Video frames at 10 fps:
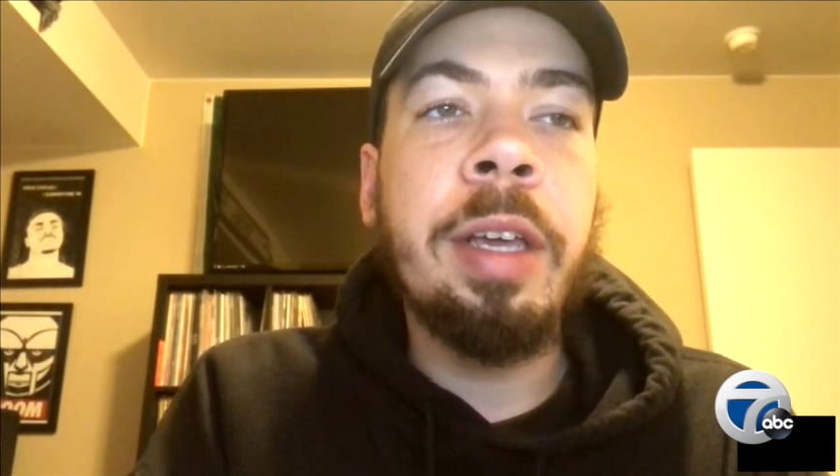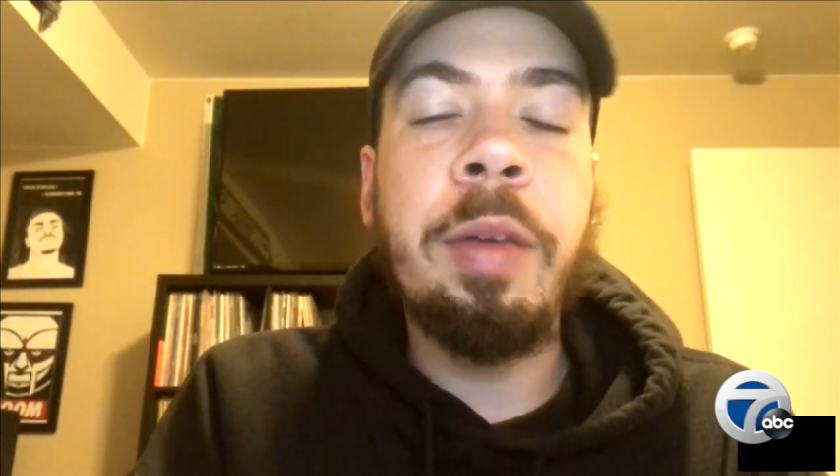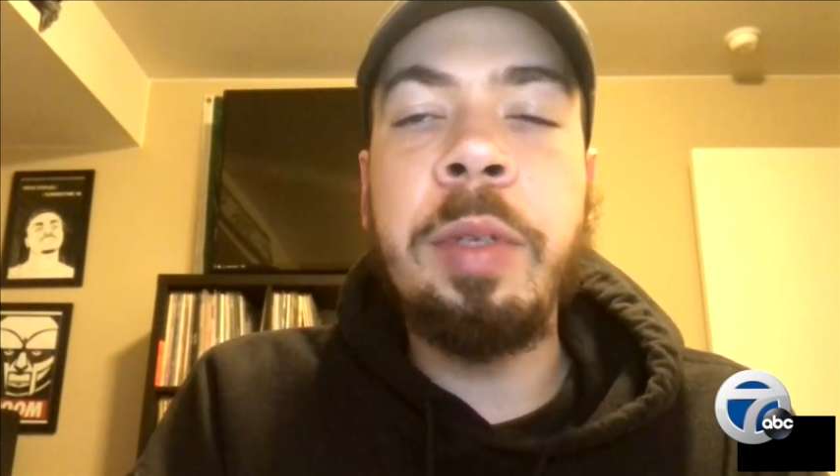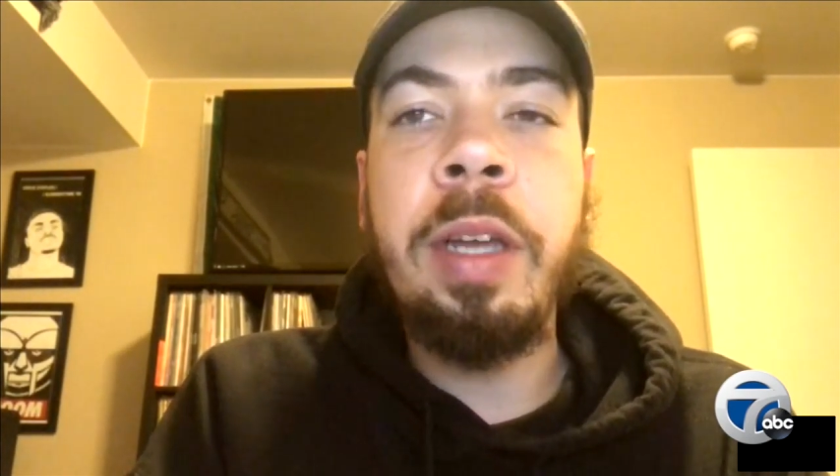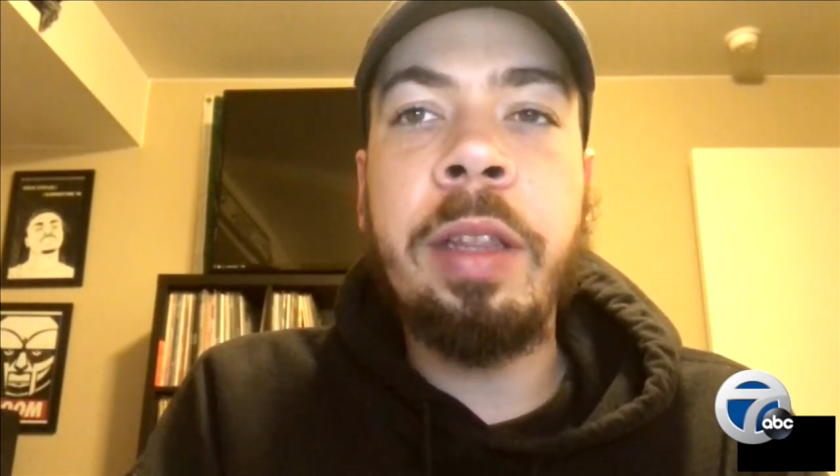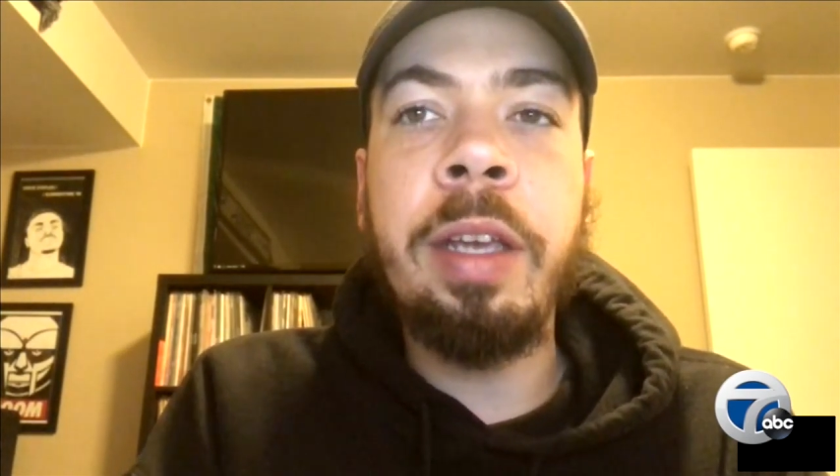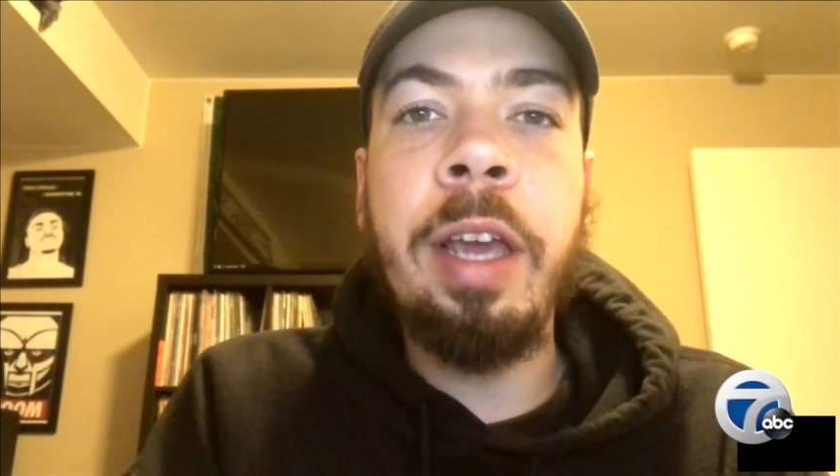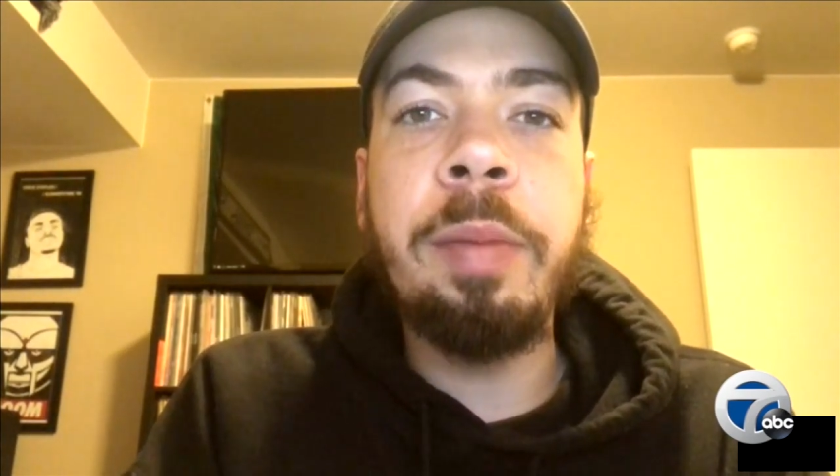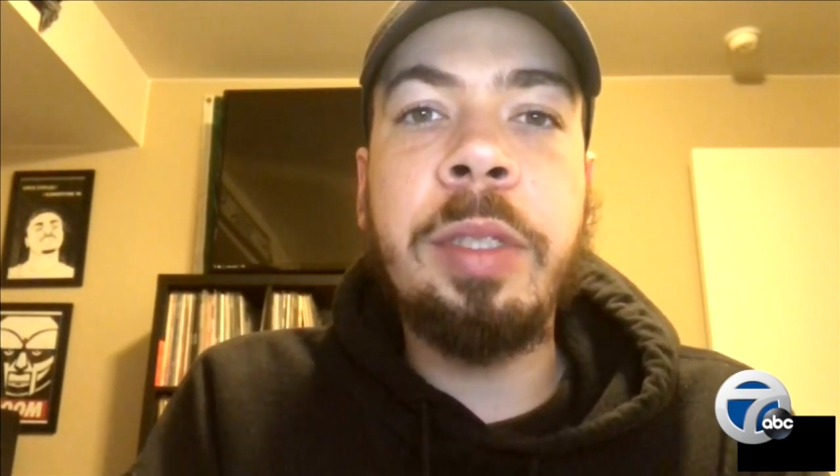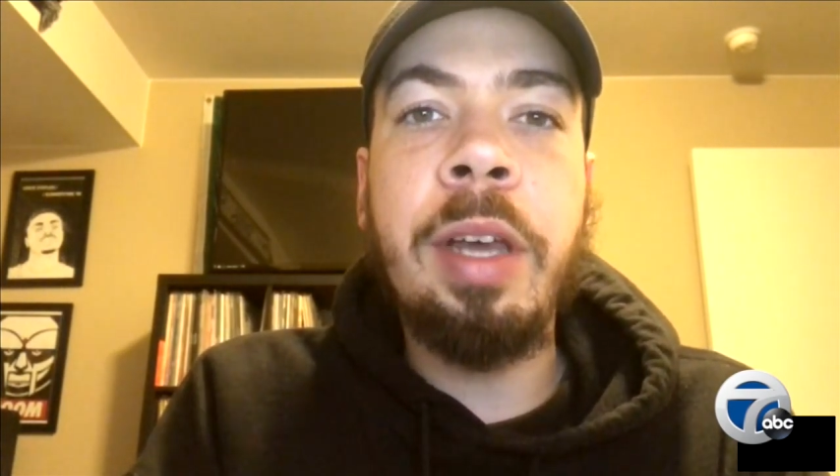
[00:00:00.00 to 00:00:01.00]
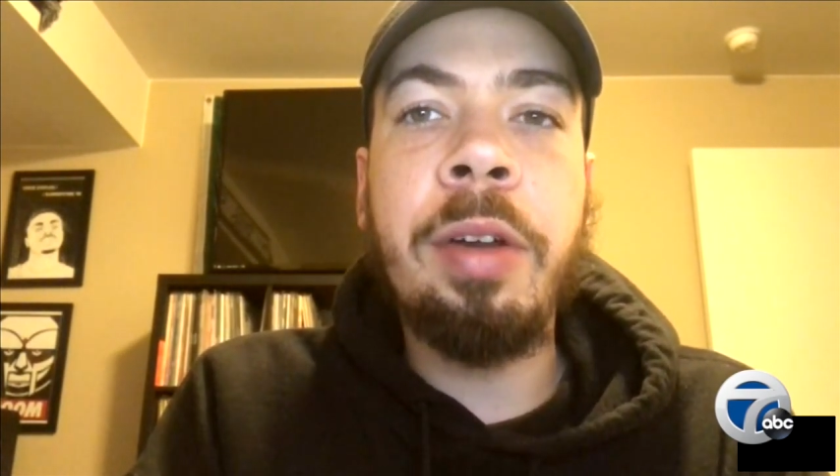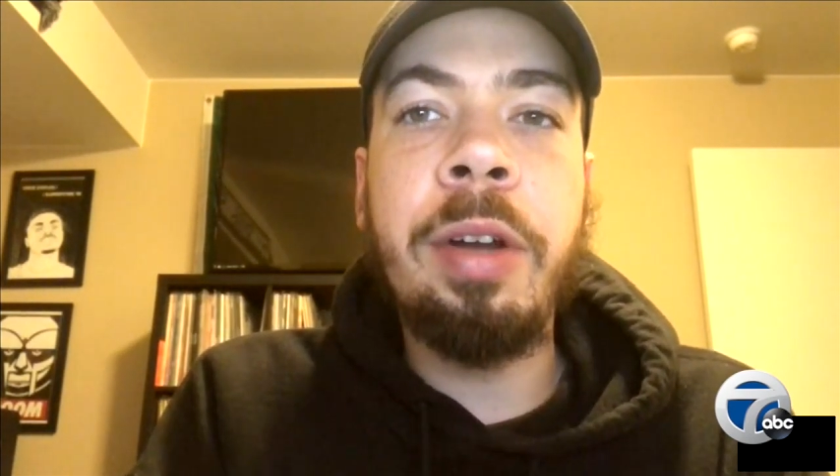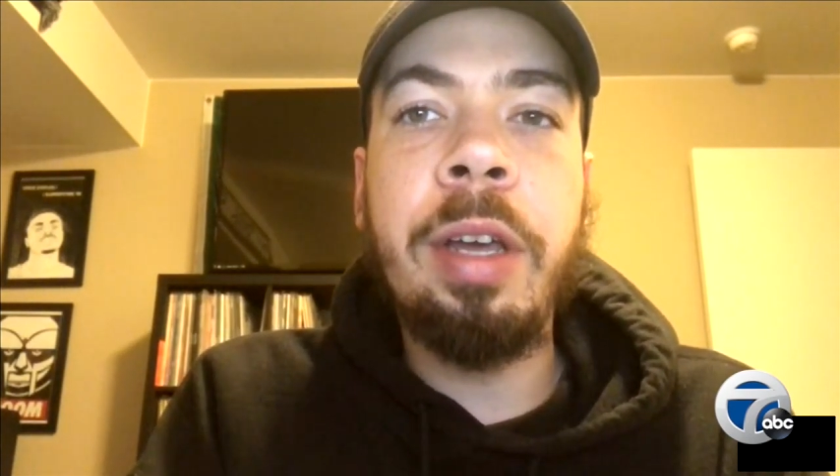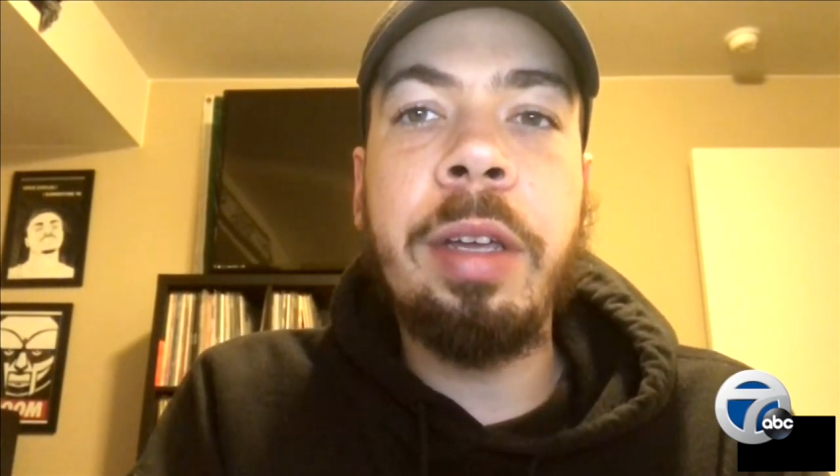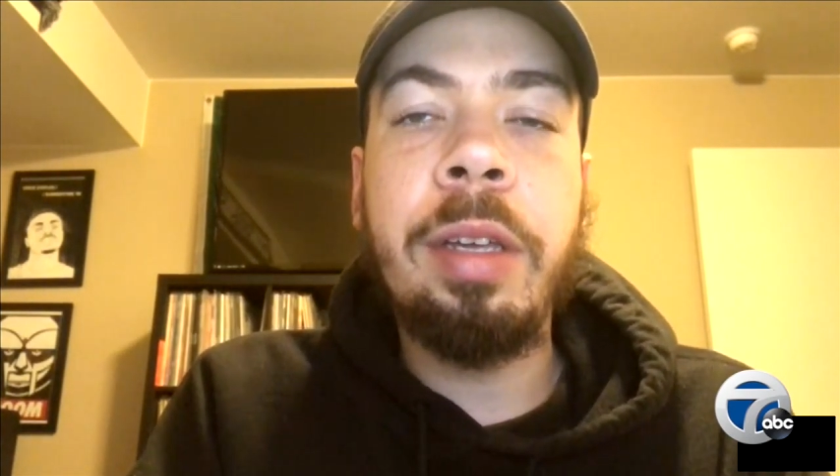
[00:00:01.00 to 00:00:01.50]
he was at the game
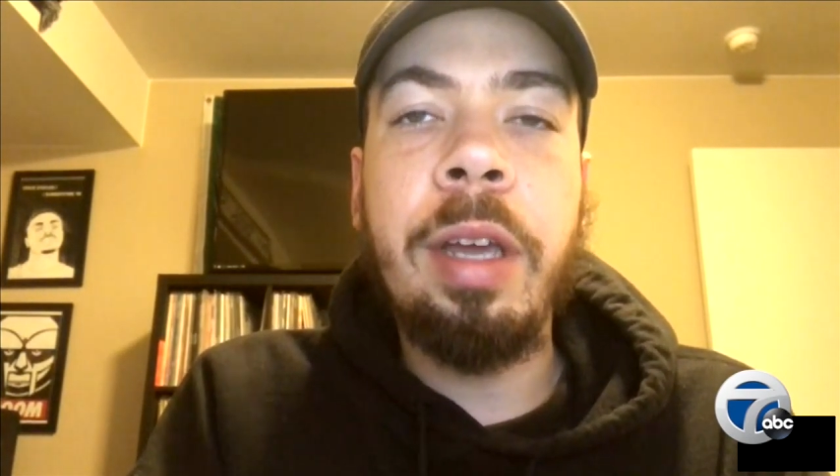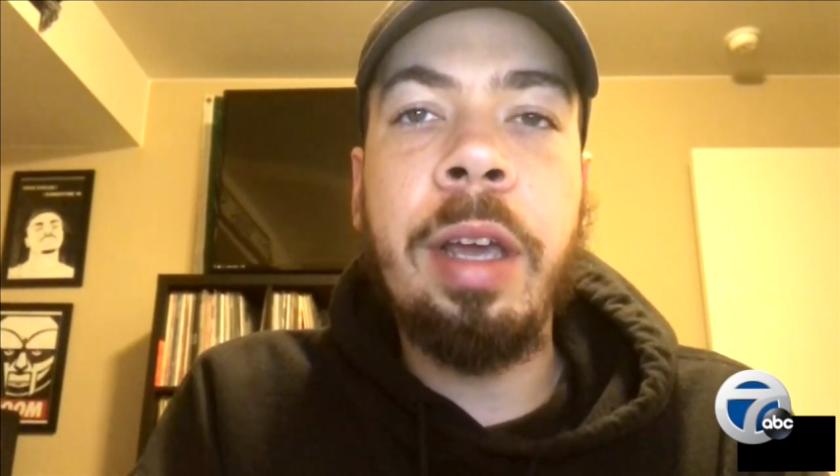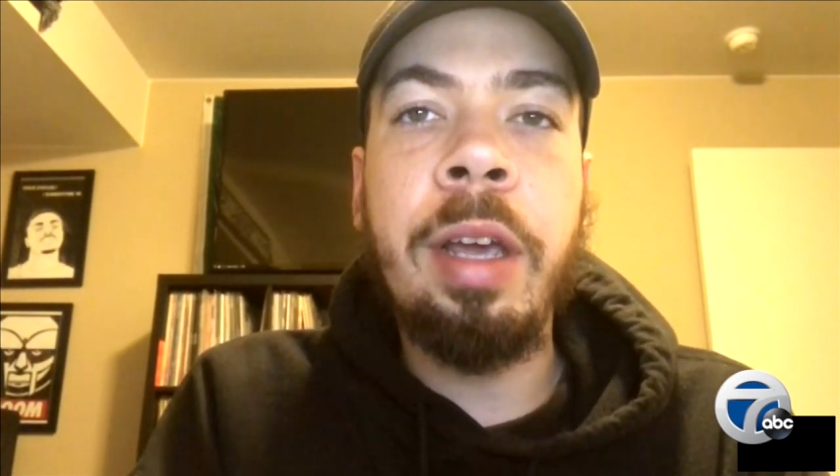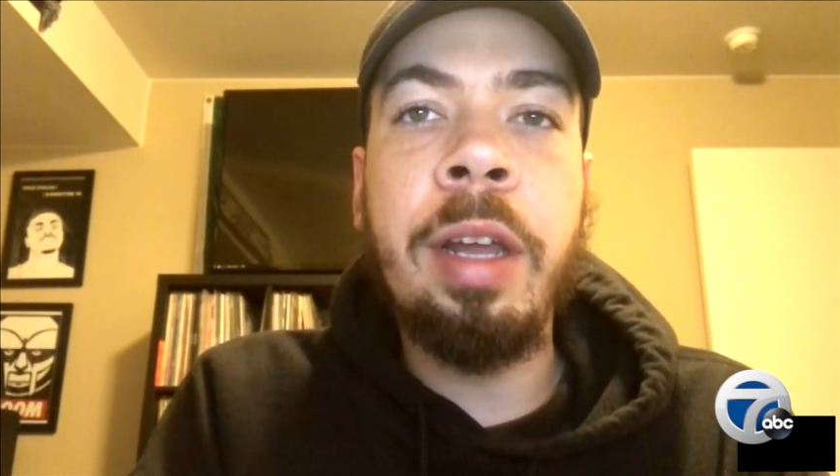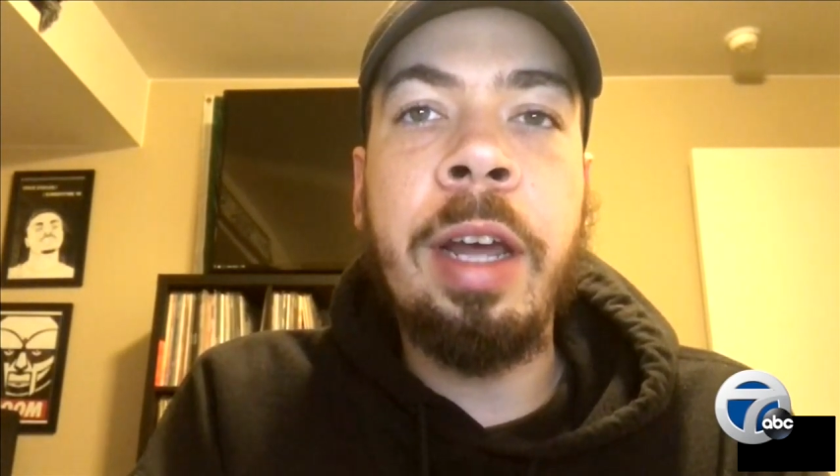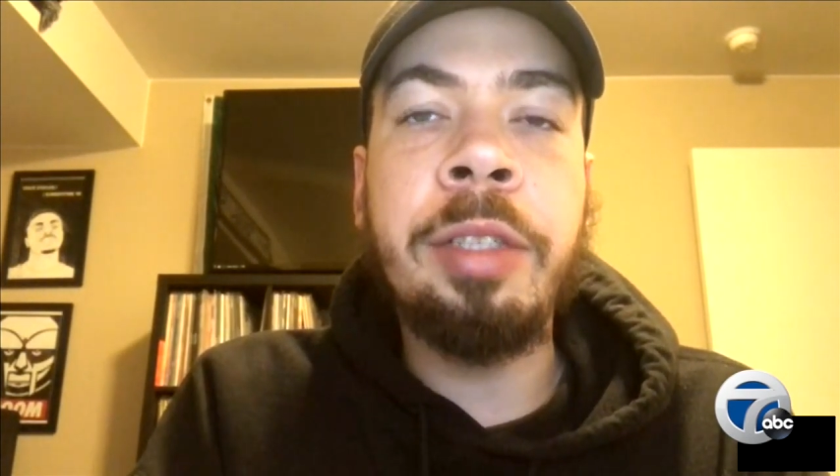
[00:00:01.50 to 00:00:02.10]
Saturday, and